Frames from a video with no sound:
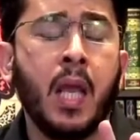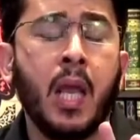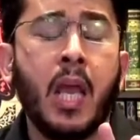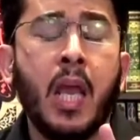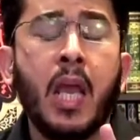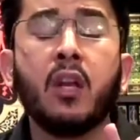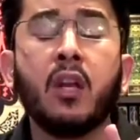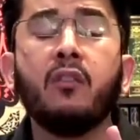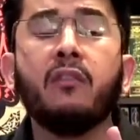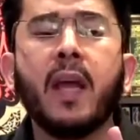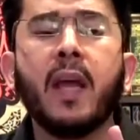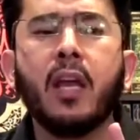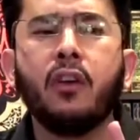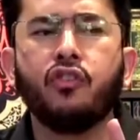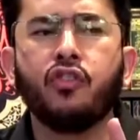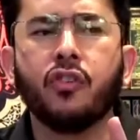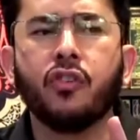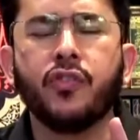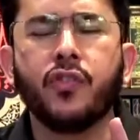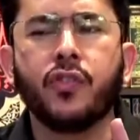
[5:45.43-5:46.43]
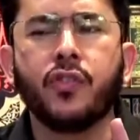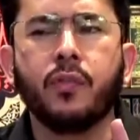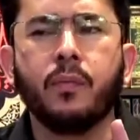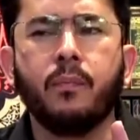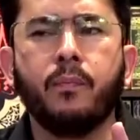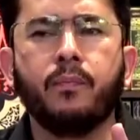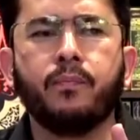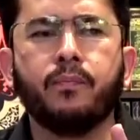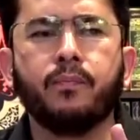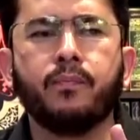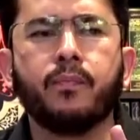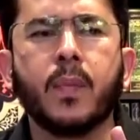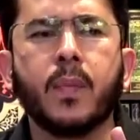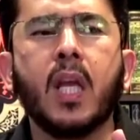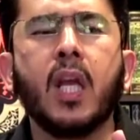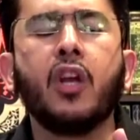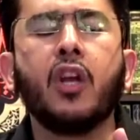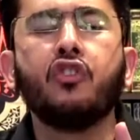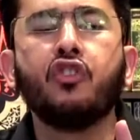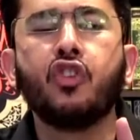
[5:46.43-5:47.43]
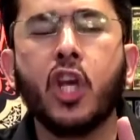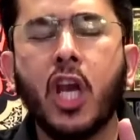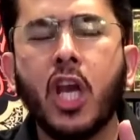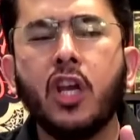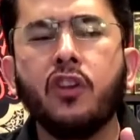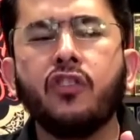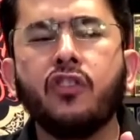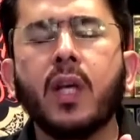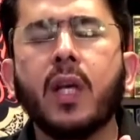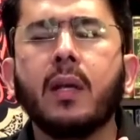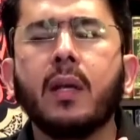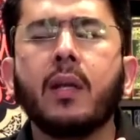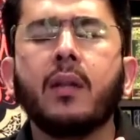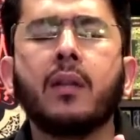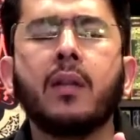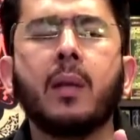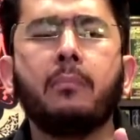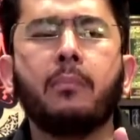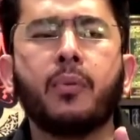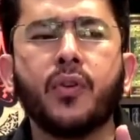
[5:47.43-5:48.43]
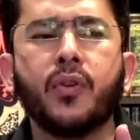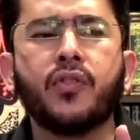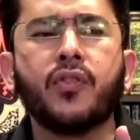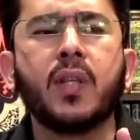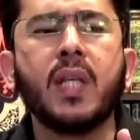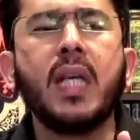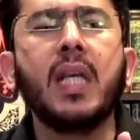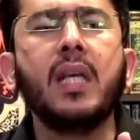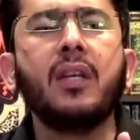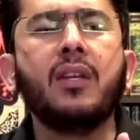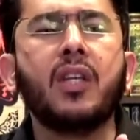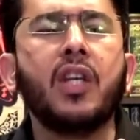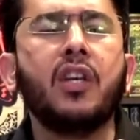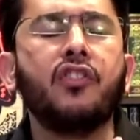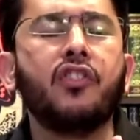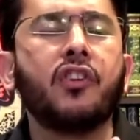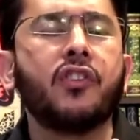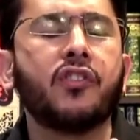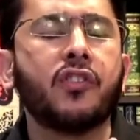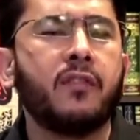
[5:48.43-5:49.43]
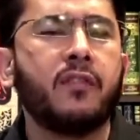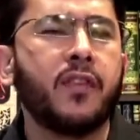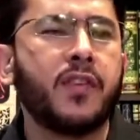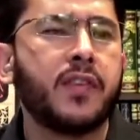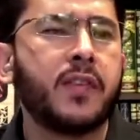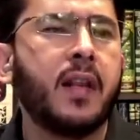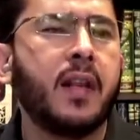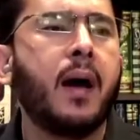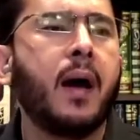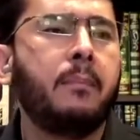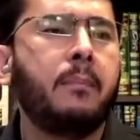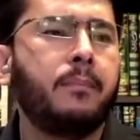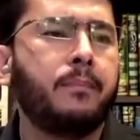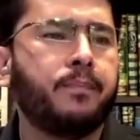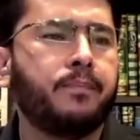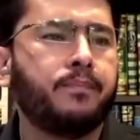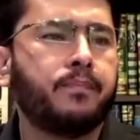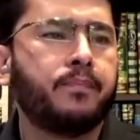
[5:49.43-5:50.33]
innovations, changing the pristine teachings of Islam